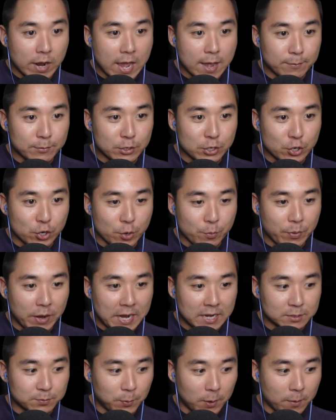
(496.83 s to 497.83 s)
What happened to your
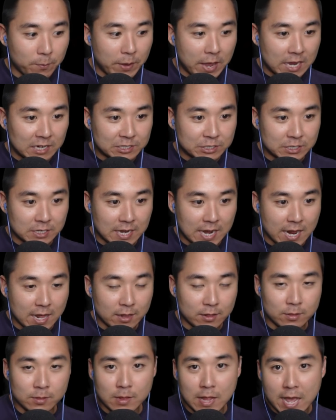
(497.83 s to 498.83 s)
baseball bat? She
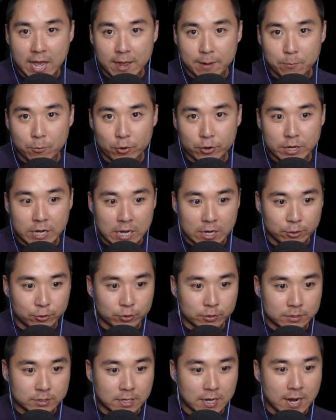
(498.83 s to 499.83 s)
got a lot more
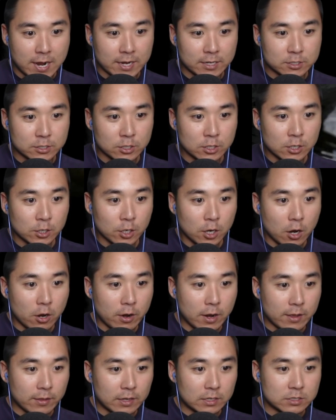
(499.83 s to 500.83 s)
dangerous, guys.
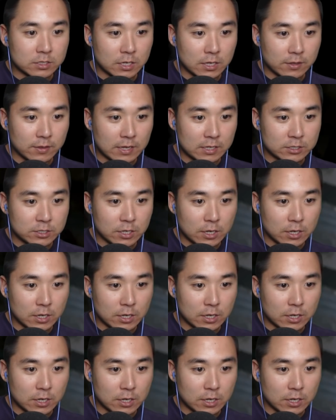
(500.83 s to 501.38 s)
All right, that's it.